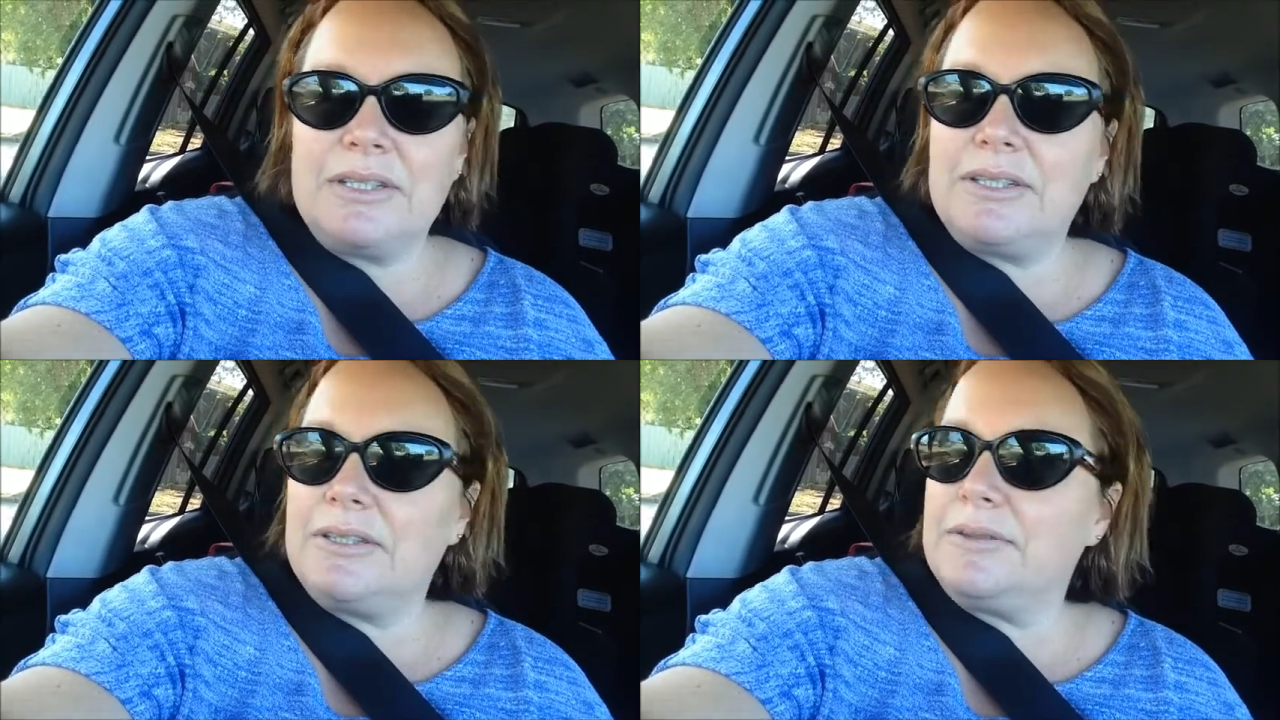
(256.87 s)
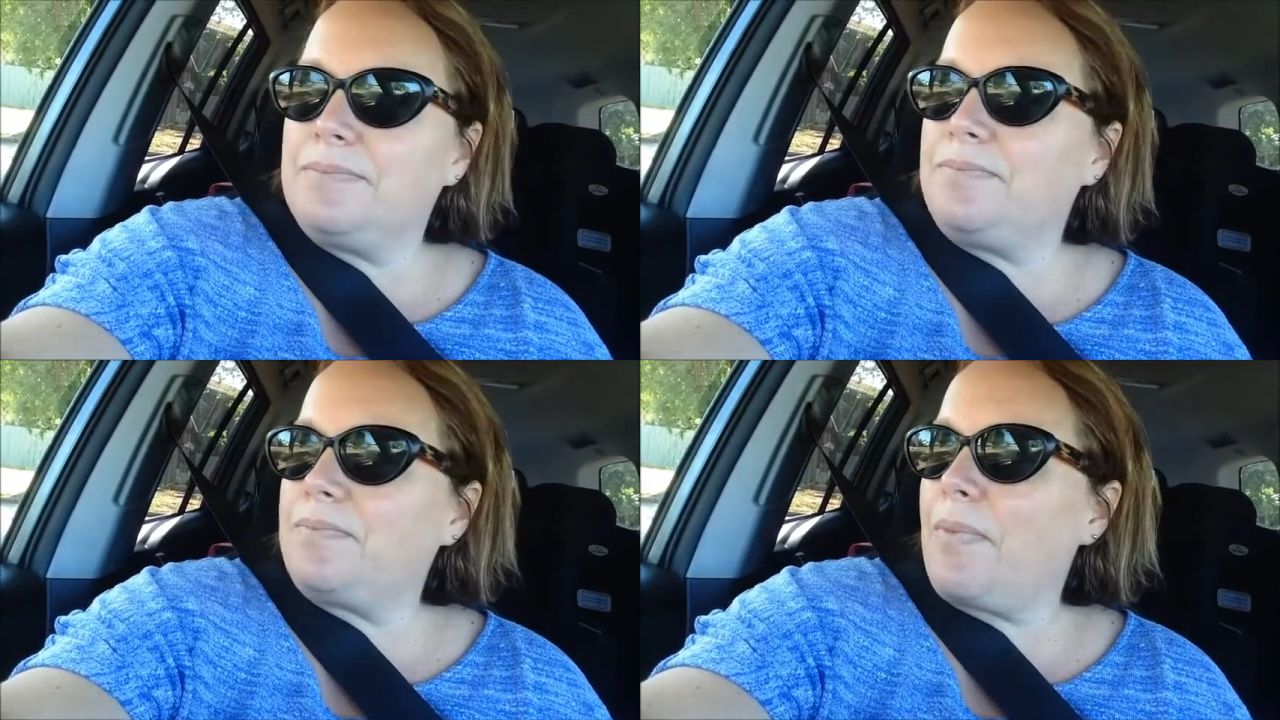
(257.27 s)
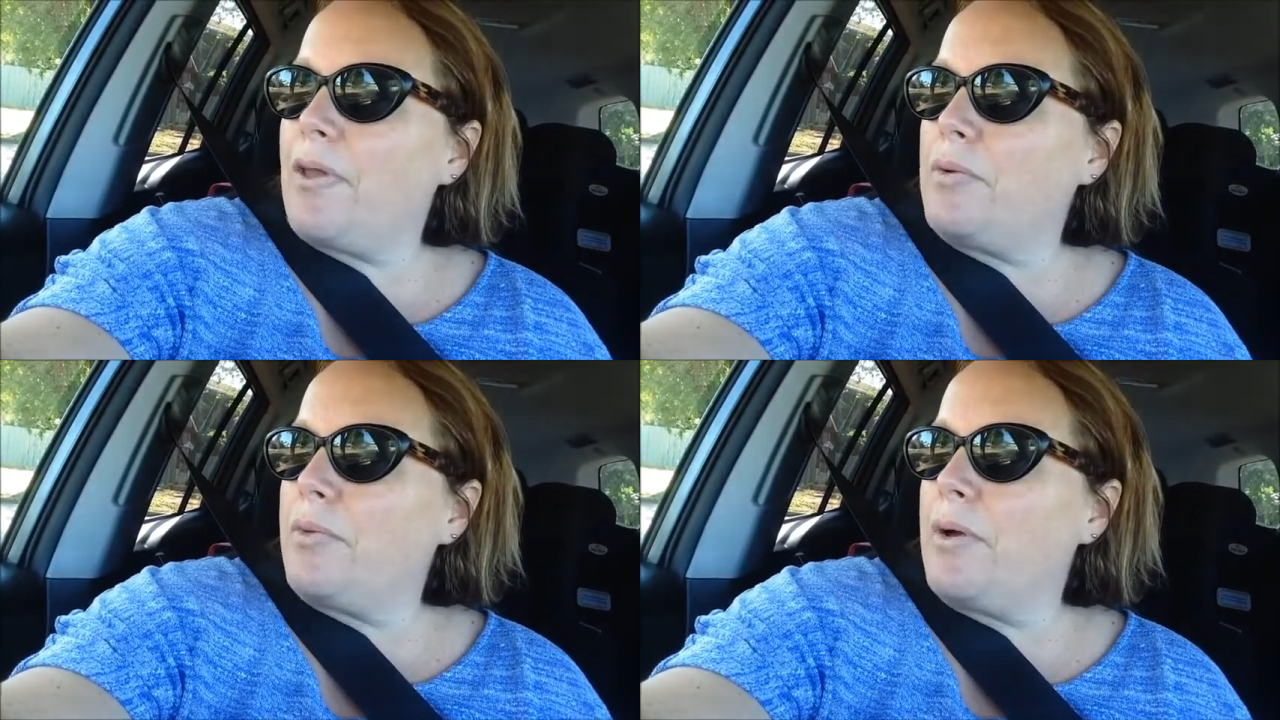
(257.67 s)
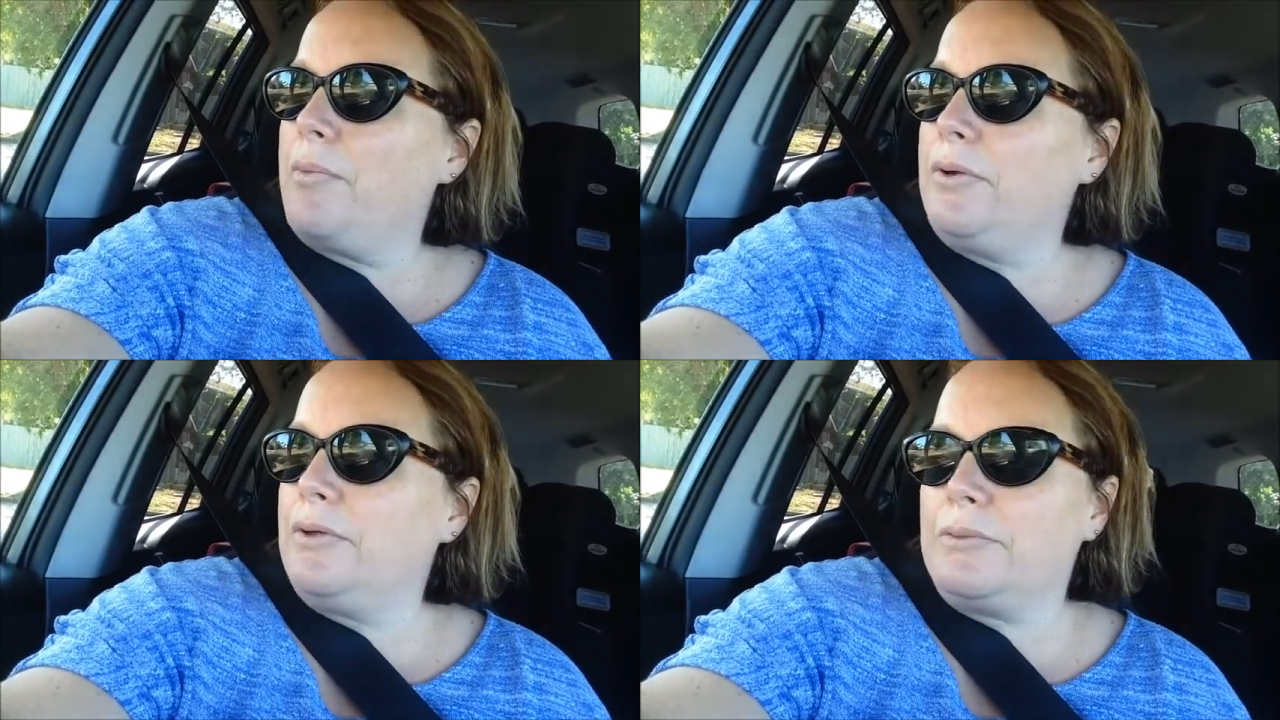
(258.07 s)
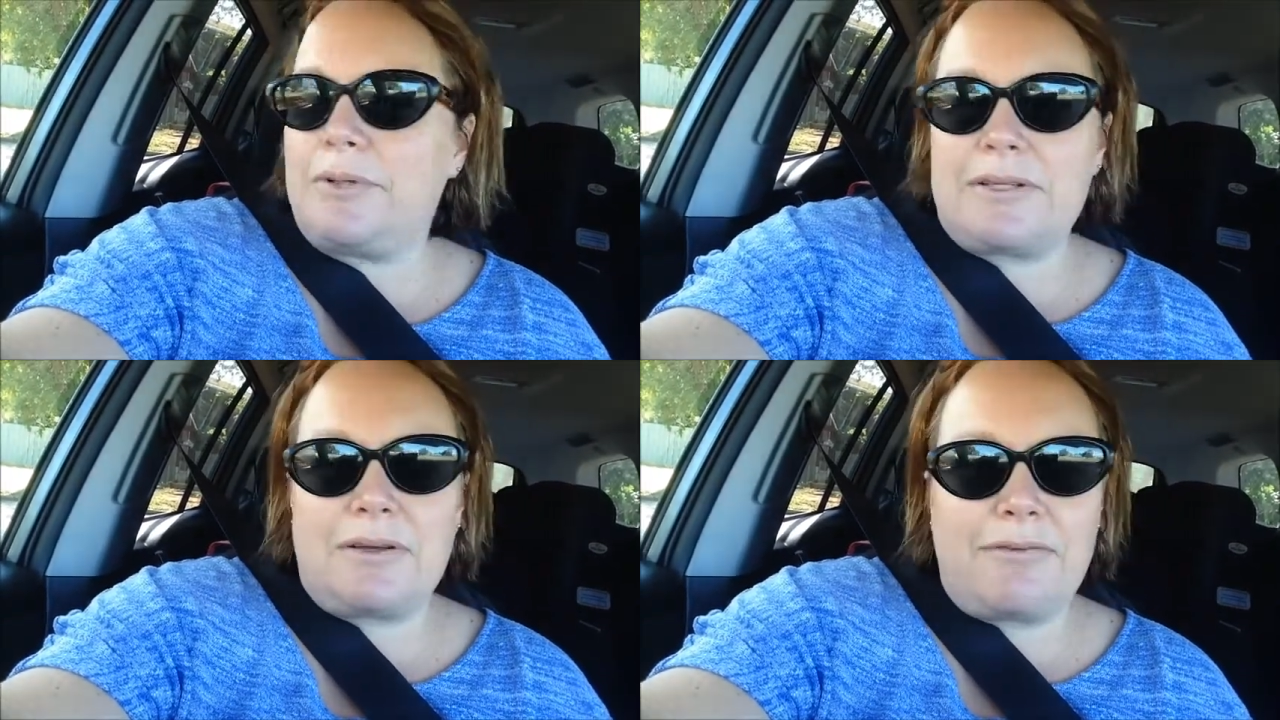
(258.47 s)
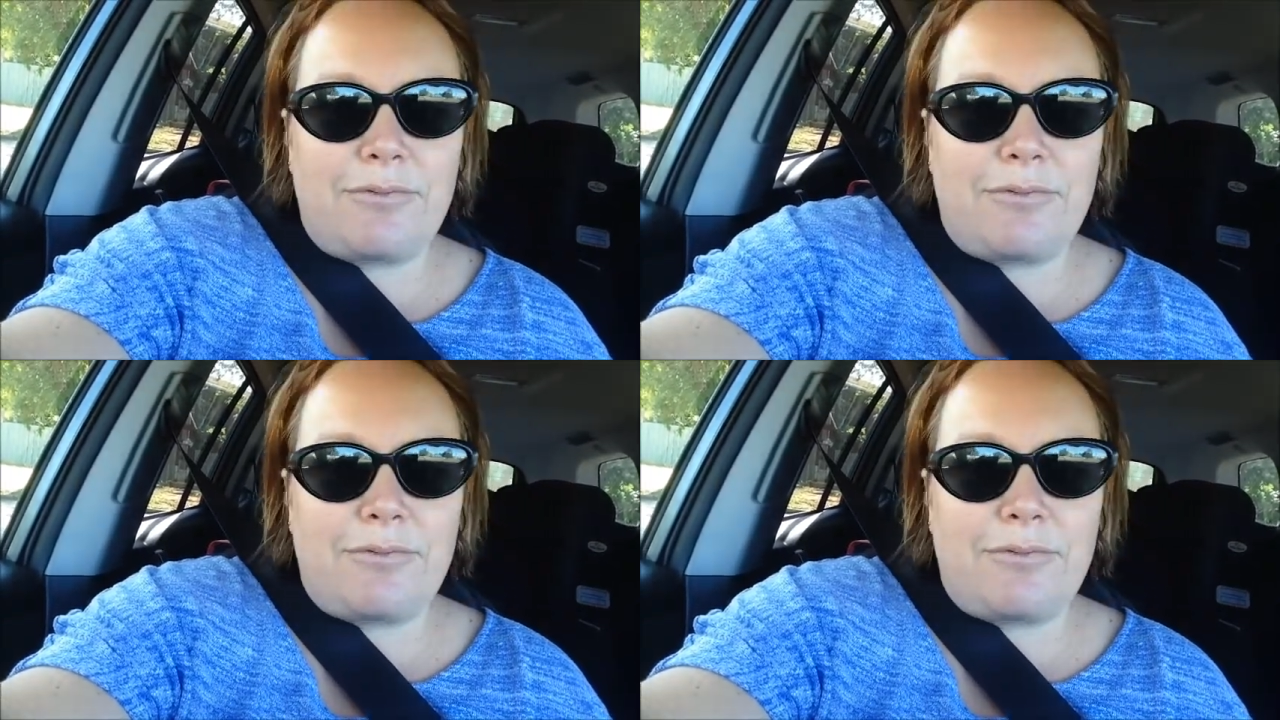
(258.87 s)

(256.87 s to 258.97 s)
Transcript: um, and all that whatnot plus I've got a